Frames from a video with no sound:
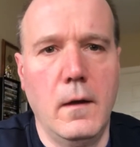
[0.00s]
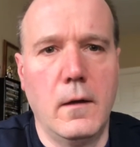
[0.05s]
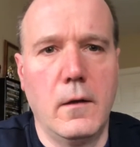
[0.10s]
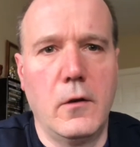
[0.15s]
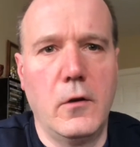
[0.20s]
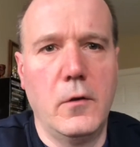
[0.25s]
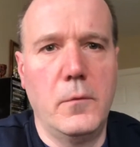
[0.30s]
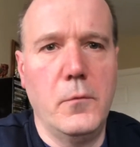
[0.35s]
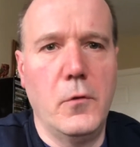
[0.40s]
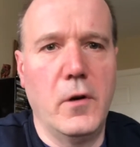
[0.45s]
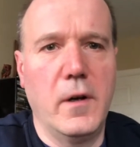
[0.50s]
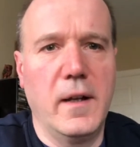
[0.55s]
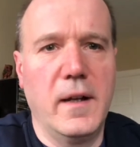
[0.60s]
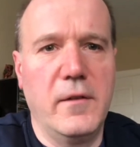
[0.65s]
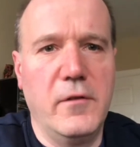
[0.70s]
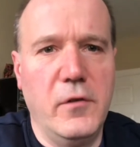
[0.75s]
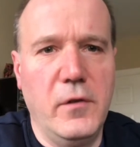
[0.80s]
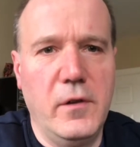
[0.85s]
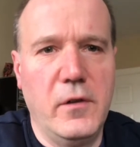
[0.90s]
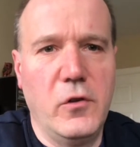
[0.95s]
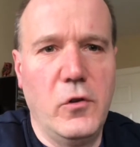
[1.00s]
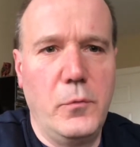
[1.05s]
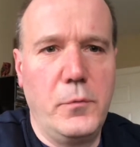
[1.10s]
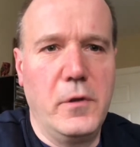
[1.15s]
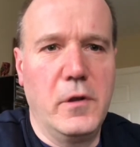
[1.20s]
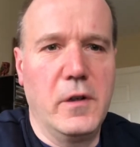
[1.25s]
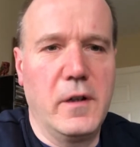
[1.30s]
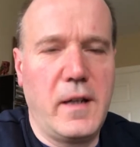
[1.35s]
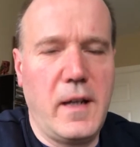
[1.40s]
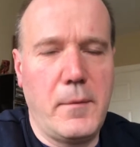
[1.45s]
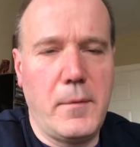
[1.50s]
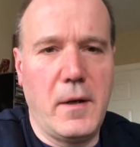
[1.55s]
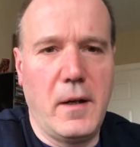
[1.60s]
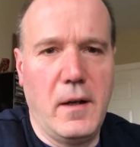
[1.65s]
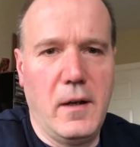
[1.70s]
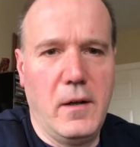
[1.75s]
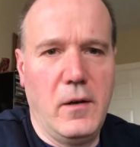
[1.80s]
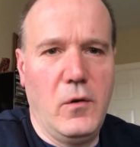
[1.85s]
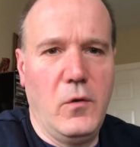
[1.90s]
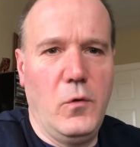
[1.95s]
Good morning, everyone. Hope you're
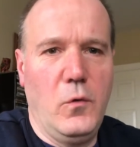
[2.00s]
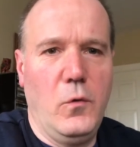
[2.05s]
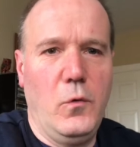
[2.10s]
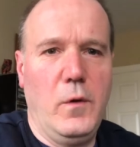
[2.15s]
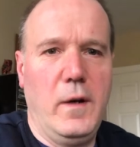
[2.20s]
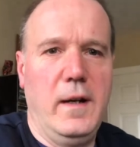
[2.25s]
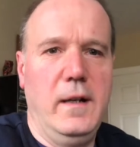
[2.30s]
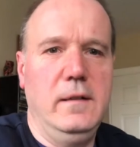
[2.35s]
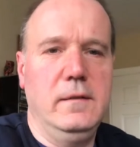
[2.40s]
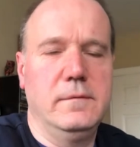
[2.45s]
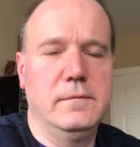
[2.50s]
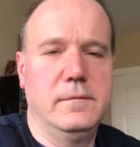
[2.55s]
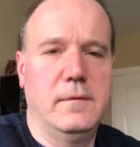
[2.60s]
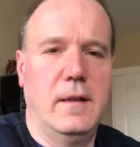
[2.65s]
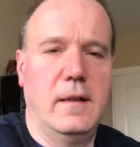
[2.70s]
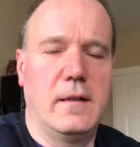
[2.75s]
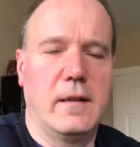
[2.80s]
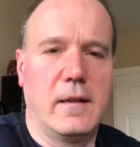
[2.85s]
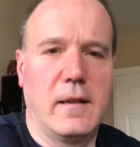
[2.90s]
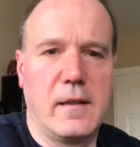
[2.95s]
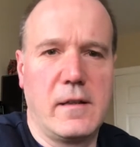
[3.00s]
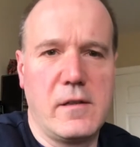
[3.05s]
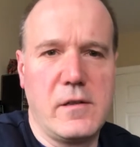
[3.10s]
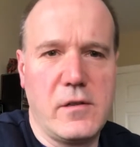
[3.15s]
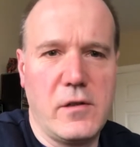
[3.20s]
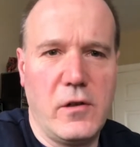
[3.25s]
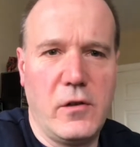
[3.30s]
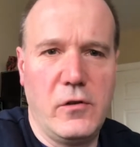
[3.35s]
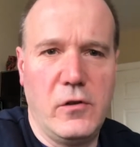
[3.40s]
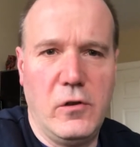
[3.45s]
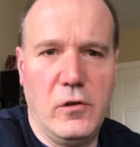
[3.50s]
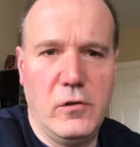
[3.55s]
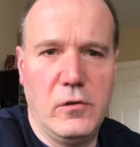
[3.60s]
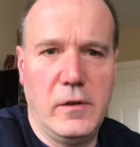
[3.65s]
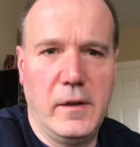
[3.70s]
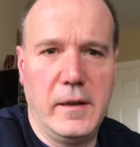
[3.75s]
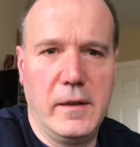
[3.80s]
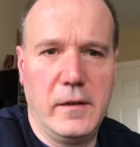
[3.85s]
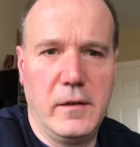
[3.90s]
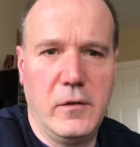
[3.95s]
keeping well and the things are all
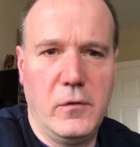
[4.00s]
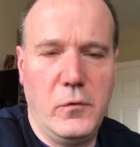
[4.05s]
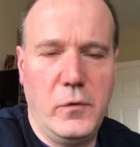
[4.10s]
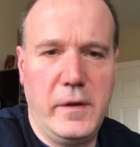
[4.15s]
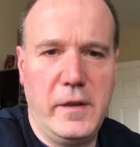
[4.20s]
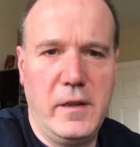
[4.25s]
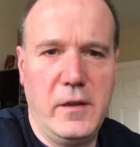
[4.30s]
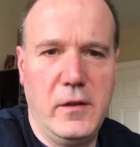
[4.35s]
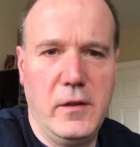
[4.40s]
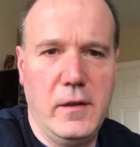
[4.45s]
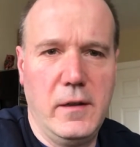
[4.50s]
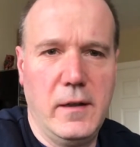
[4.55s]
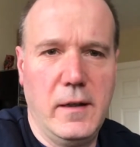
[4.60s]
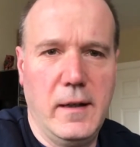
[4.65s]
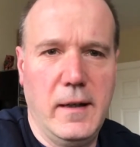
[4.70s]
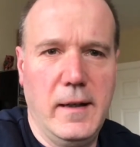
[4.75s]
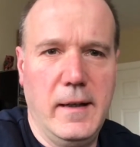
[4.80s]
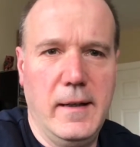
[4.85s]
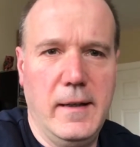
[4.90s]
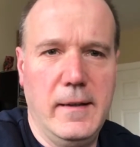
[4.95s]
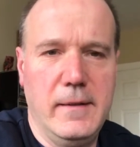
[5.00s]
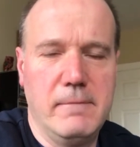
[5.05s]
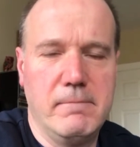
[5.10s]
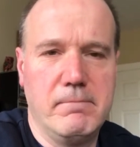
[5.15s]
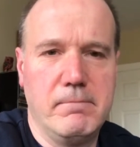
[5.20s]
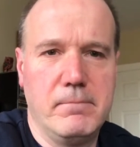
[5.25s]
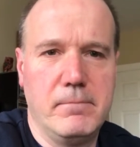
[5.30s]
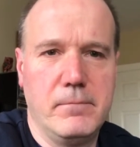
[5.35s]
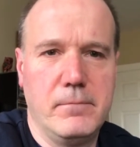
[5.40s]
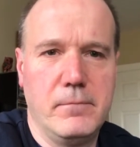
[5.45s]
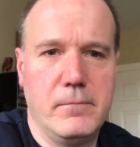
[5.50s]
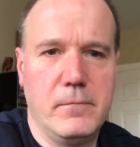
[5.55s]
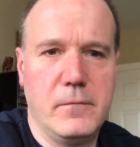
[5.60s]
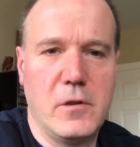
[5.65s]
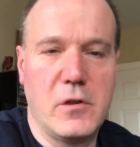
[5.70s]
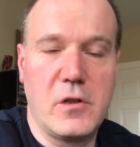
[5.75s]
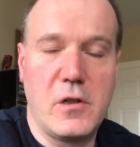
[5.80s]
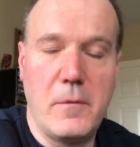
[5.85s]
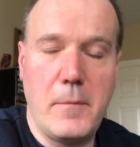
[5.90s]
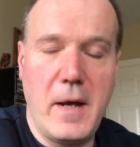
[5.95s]
right with you.
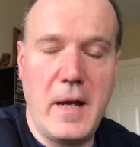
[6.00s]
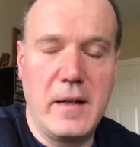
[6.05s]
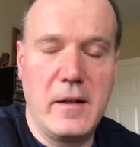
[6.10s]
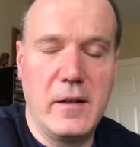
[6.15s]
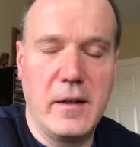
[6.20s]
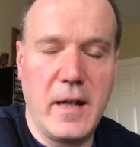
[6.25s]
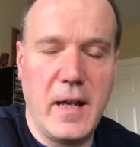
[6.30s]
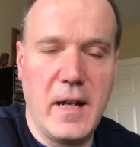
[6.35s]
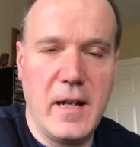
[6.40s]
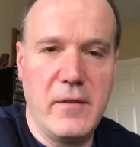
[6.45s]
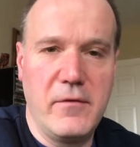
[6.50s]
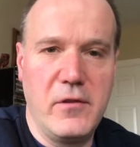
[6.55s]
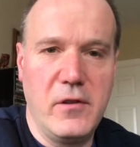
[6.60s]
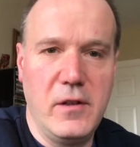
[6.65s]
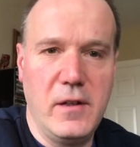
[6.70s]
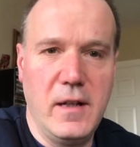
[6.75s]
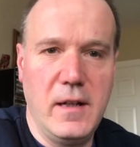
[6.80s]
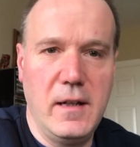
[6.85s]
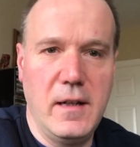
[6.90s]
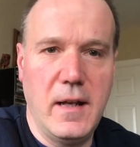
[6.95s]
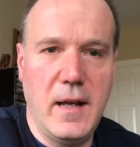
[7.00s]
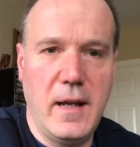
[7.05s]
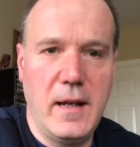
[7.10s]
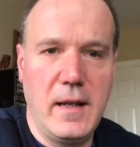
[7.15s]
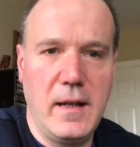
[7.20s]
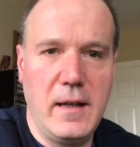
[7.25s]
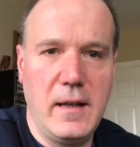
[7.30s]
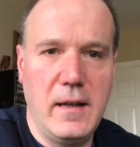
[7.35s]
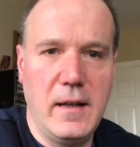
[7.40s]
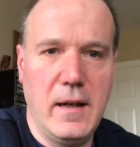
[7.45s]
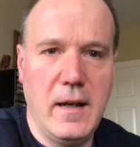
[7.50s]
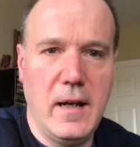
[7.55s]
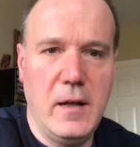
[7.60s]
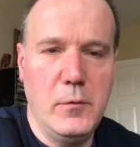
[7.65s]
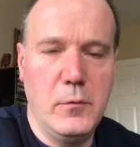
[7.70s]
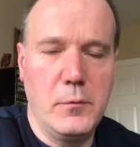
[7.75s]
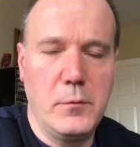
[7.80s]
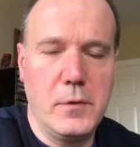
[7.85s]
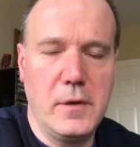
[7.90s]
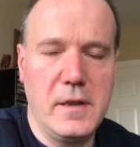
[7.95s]
Just a reminder again, if you need any help,
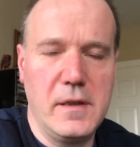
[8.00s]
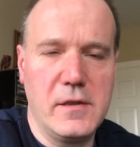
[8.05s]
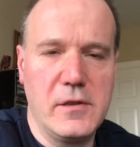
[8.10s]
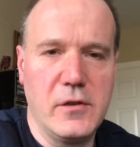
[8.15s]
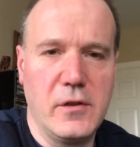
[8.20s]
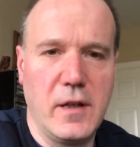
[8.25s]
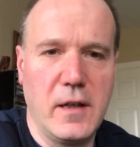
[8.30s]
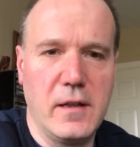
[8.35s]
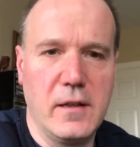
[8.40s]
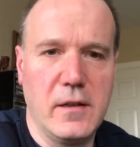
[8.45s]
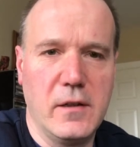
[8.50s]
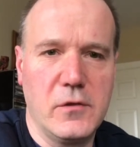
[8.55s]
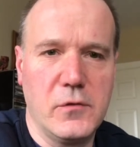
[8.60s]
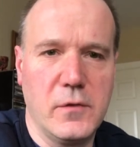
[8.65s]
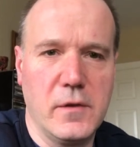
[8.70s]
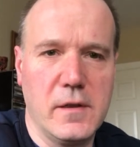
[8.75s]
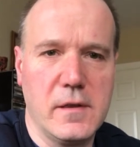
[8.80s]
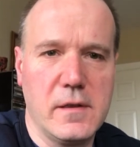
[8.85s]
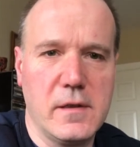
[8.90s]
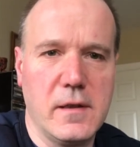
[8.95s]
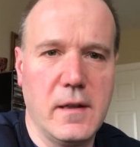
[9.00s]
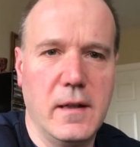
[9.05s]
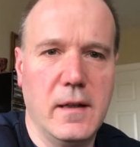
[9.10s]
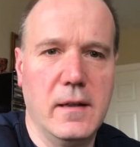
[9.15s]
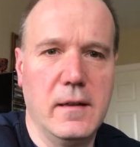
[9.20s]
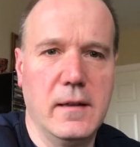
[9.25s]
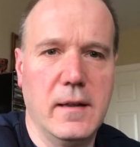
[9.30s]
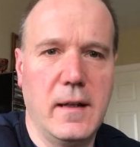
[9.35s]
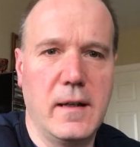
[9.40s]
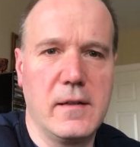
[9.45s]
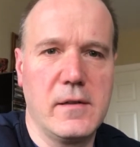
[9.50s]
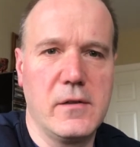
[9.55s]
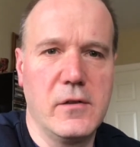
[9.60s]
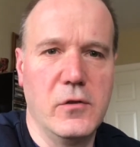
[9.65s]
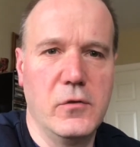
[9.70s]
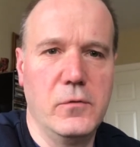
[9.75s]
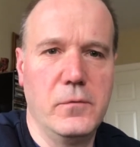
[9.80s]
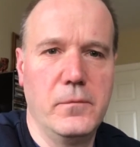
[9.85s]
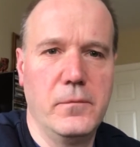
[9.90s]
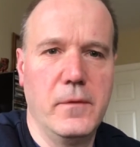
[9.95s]
please do get in touch with us and let us
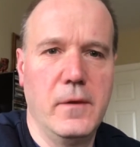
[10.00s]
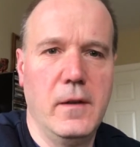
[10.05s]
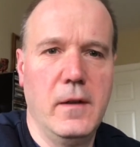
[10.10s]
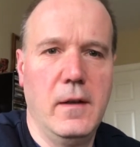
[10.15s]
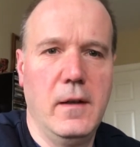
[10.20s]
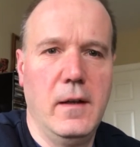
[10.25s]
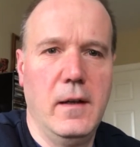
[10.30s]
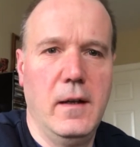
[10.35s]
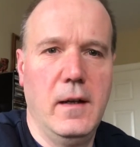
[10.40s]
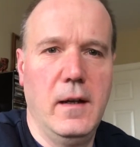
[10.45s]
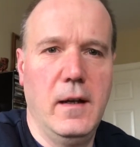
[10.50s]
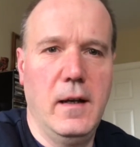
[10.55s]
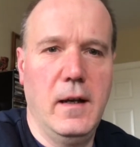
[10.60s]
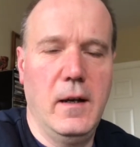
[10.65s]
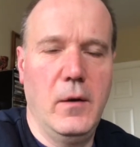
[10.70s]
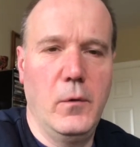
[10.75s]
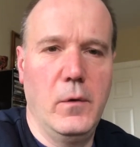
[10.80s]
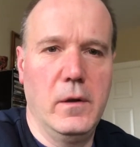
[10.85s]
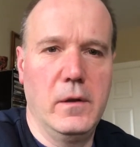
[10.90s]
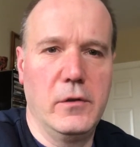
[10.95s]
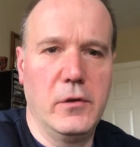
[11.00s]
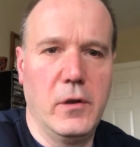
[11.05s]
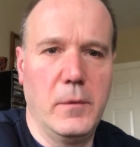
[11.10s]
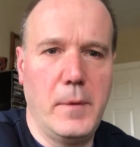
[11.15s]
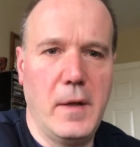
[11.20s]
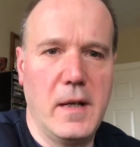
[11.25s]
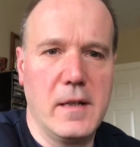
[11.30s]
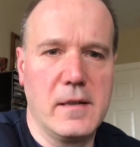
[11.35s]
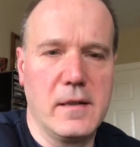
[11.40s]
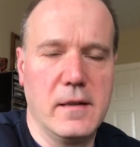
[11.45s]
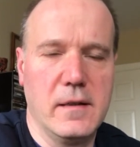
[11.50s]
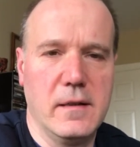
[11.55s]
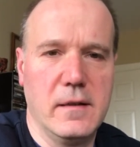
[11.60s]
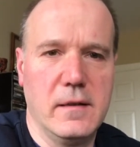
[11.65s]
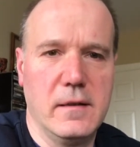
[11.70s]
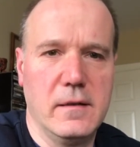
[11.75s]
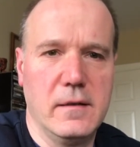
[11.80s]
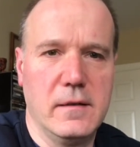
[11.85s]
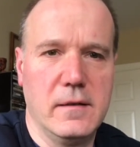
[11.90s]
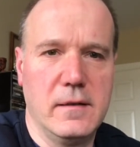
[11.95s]
know. We'll do our best
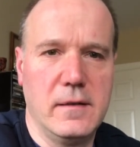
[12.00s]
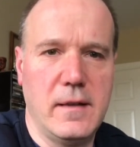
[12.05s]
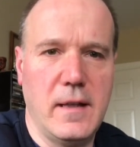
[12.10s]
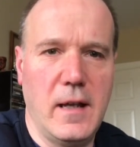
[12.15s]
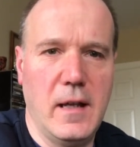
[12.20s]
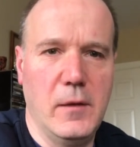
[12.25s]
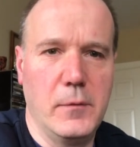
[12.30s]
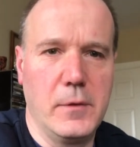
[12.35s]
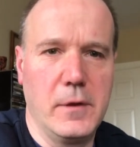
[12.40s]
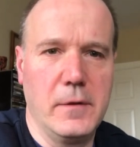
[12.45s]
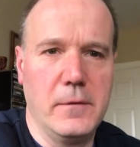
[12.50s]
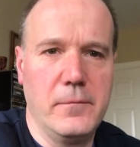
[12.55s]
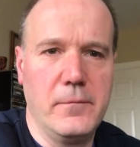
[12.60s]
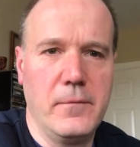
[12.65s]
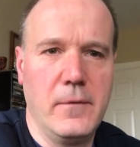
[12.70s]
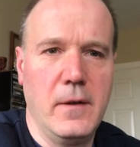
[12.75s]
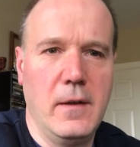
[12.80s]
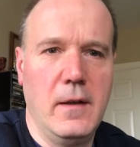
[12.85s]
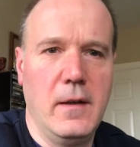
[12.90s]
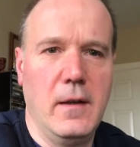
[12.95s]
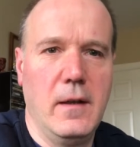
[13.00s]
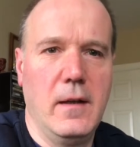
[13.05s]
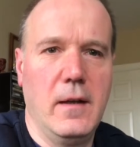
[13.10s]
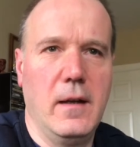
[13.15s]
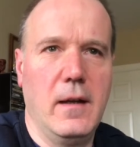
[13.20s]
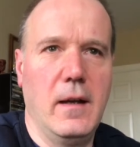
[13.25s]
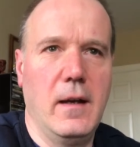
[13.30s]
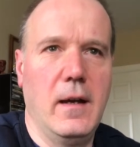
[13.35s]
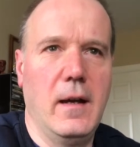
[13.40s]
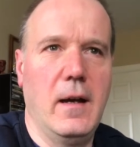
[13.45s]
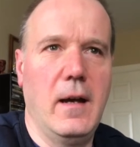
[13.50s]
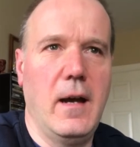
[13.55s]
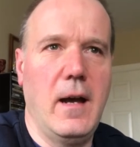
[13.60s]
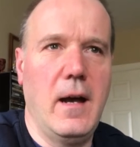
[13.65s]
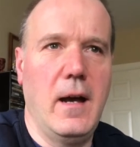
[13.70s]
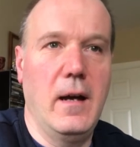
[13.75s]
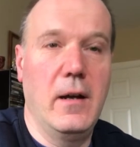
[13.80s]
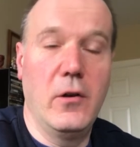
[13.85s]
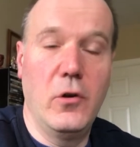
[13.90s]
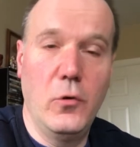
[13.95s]
to help you.
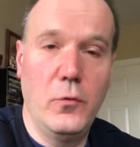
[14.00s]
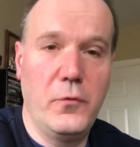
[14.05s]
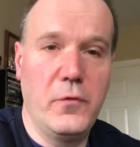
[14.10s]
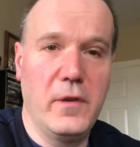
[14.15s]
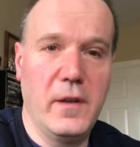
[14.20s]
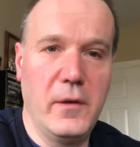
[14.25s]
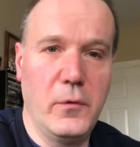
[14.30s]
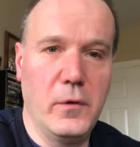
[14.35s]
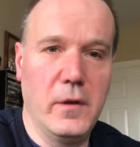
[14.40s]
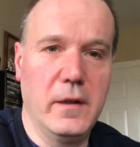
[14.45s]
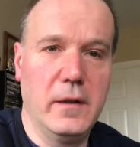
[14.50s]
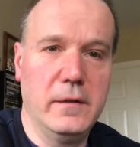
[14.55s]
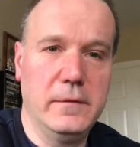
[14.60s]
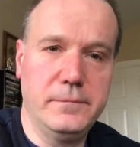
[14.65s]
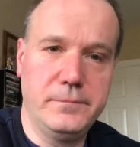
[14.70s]
And hopefully we're